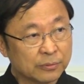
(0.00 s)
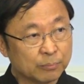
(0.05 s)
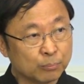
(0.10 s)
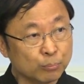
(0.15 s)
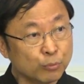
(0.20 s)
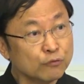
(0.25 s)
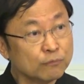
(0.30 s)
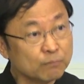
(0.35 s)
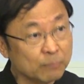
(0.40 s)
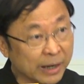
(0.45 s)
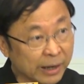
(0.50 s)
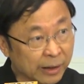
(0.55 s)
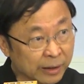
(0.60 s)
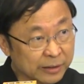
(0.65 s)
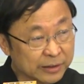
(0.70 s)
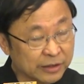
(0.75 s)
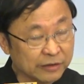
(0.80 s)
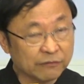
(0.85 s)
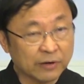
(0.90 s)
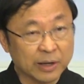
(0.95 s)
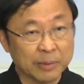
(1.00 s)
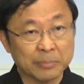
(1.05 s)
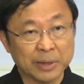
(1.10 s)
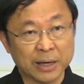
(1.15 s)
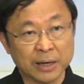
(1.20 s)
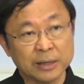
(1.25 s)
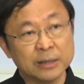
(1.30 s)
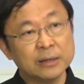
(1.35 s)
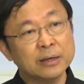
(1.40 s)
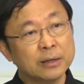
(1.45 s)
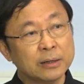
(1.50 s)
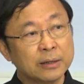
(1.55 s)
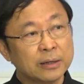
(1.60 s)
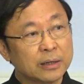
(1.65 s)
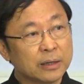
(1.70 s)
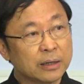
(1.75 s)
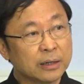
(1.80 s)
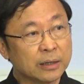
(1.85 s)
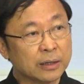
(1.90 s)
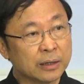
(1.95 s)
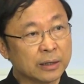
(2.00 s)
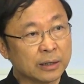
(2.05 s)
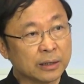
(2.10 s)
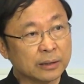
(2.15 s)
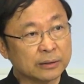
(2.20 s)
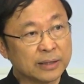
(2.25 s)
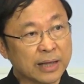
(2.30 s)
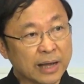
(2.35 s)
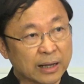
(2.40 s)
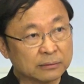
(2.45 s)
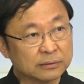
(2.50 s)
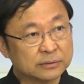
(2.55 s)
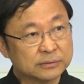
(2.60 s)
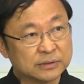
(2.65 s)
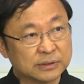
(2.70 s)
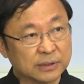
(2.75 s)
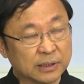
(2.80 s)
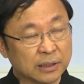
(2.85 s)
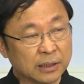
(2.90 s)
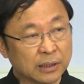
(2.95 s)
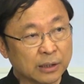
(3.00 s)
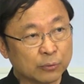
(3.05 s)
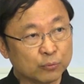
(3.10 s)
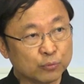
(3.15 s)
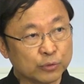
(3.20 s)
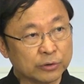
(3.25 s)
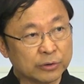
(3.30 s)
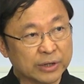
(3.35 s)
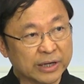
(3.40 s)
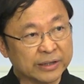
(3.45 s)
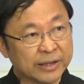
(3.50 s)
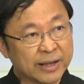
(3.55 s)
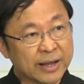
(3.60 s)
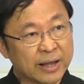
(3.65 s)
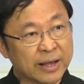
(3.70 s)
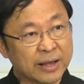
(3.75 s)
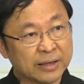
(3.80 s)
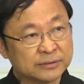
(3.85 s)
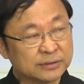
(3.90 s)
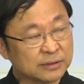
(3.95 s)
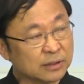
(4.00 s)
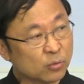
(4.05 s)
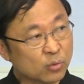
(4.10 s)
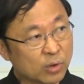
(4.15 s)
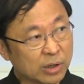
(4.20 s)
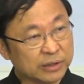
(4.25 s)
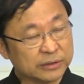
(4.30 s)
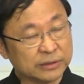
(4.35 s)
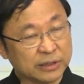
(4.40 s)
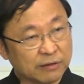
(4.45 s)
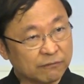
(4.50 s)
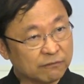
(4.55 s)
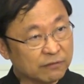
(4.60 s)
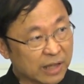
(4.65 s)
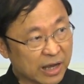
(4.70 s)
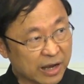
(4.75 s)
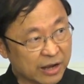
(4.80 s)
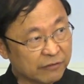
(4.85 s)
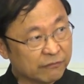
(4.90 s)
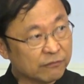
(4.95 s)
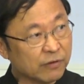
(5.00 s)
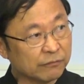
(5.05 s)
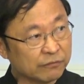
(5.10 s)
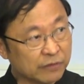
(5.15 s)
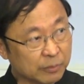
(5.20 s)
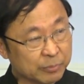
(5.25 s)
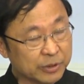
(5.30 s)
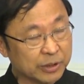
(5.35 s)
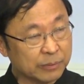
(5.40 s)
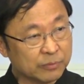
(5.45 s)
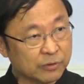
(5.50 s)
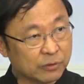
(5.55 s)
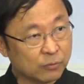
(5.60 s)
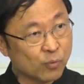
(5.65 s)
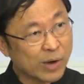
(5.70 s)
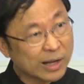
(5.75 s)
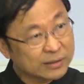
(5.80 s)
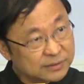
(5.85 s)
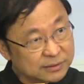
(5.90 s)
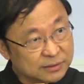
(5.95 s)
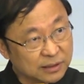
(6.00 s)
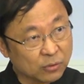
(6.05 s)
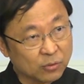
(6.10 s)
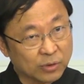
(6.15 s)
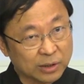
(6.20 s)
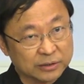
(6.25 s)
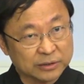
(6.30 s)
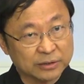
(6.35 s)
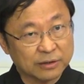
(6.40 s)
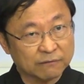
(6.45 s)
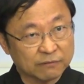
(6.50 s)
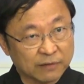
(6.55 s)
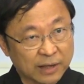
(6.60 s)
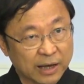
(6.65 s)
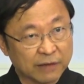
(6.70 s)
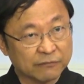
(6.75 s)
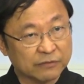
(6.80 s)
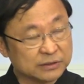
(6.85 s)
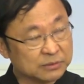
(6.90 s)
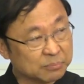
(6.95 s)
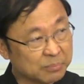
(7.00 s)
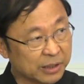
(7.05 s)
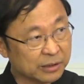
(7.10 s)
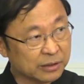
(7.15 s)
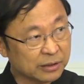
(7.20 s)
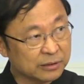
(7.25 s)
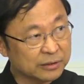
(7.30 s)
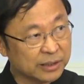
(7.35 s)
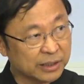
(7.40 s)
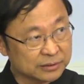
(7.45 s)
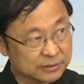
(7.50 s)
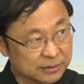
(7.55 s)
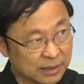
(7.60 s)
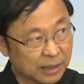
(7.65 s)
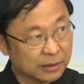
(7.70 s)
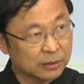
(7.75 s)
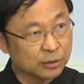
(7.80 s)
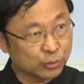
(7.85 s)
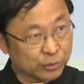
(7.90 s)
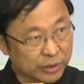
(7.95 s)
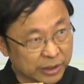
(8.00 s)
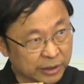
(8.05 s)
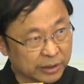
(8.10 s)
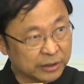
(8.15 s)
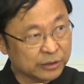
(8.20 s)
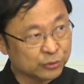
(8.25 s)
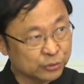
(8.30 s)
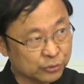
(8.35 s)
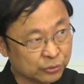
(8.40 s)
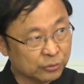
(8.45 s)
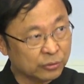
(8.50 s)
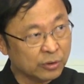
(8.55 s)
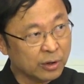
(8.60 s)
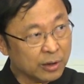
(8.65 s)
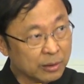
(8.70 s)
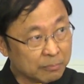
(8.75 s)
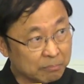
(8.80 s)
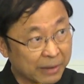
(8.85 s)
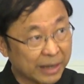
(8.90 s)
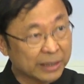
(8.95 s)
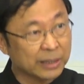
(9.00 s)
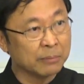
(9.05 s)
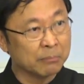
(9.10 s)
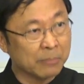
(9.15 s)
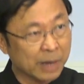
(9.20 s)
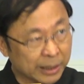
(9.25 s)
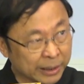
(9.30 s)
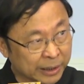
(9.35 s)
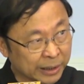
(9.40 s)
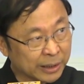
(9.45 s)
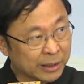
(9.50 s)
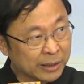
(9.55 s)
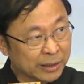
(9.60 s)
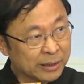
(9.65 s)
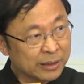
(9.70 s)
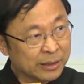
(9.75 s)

movement, if I may, that will enhance the quality of life of the people. Once the quality of life is better, they start looking into making money,